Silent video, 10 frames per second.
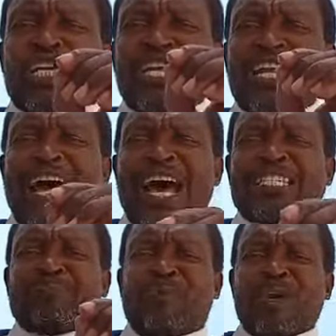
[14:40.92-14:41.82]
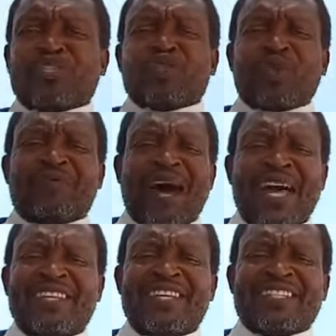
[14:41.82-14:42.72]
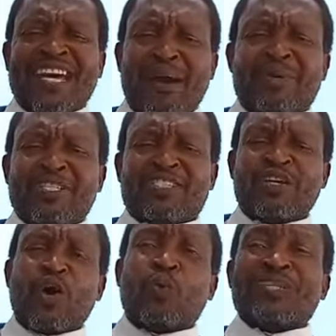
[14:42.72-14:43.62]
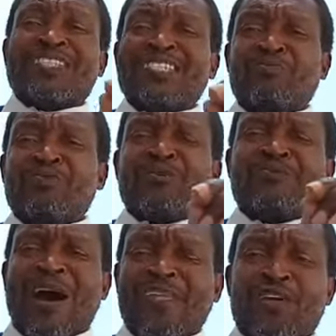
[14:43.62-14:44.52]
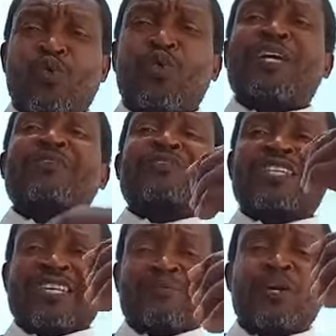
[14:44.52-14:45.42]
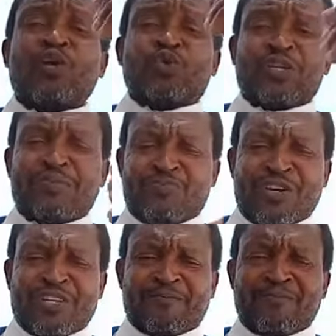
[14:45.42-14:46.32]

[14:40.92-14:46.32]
The last person to have had these garments was Nimrod's father, who gifted them to Nimrod.